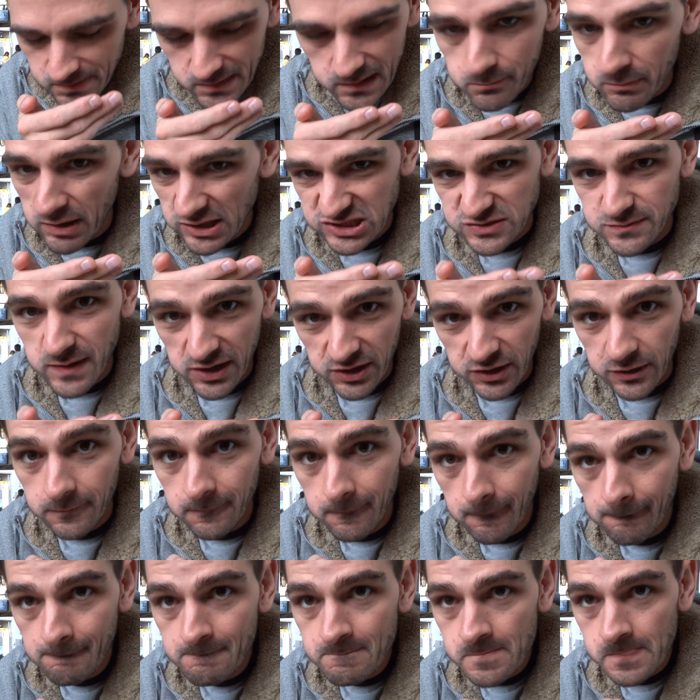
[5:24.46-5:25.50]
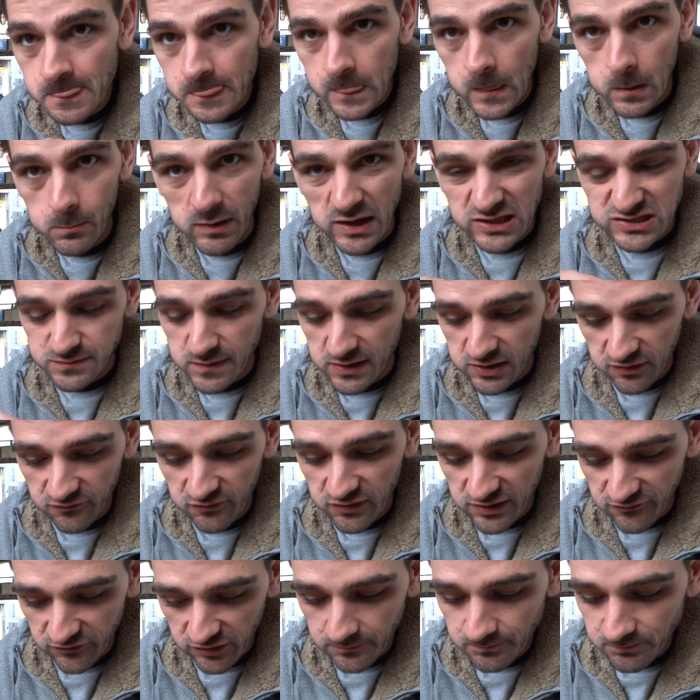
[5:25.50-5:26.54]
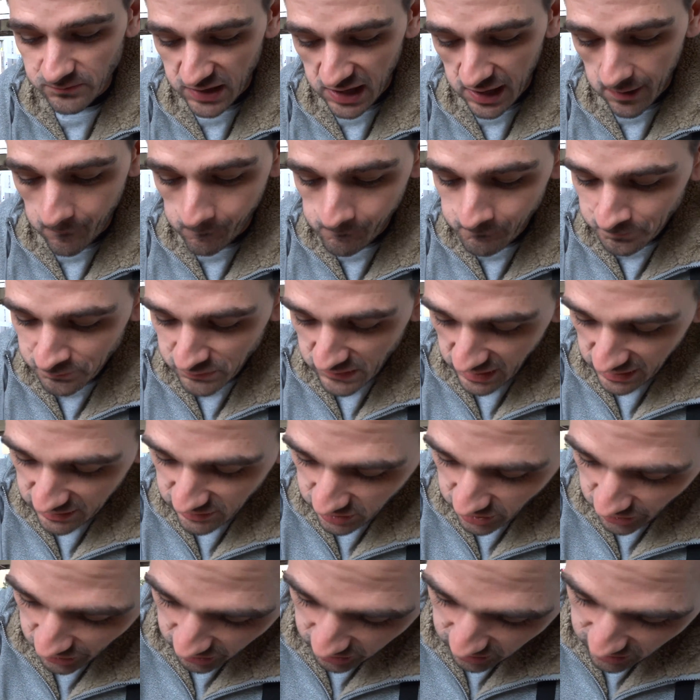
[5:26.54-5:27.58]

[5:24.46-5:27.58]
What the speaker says: Much better. Much better flavor. Yeah. And look,